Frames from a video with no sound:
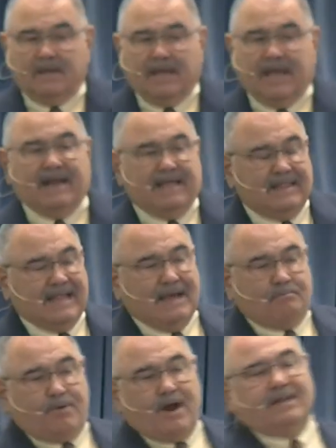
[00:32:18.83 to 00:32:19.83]
And in
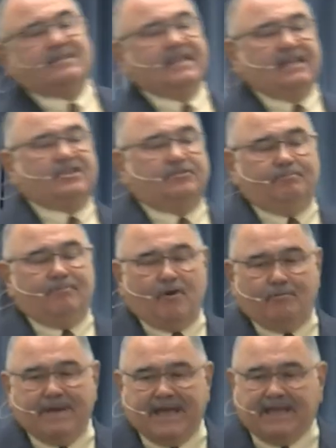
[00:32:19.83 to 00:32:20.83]
that process of
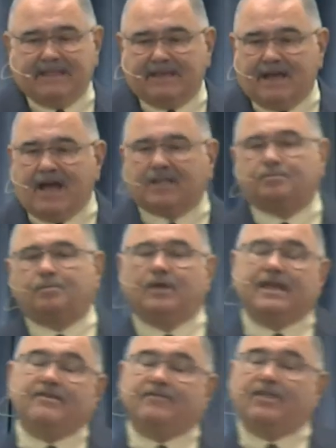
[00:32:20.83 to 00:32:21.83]
obeying the
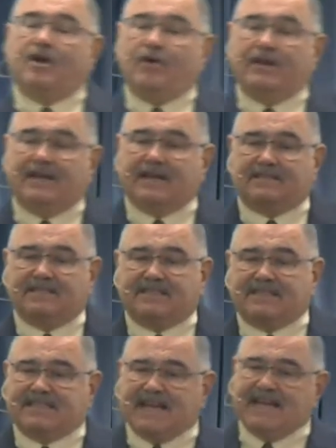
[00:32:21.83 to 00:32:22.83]
gospel, even though it doesn't
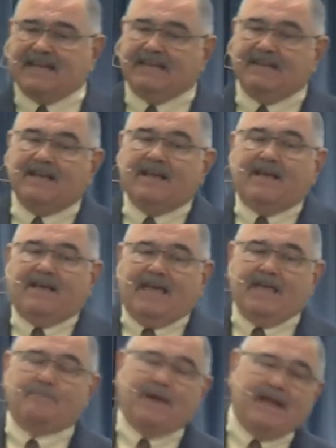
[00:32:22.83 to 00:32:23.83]
state it,
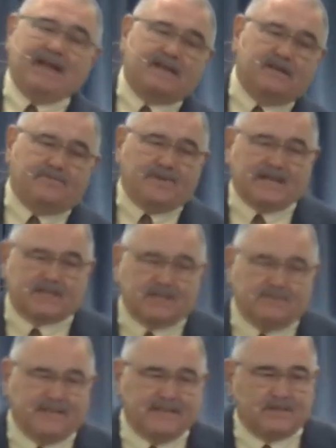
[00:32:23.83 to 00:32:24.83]
he made a
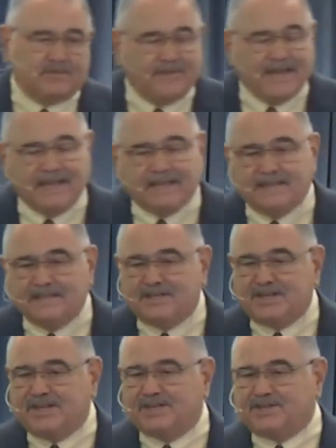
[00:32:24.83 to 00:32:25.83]
confession of his faith in
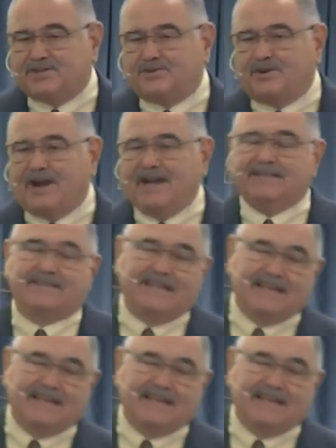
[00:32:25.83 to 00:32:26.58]
Jesus Christ.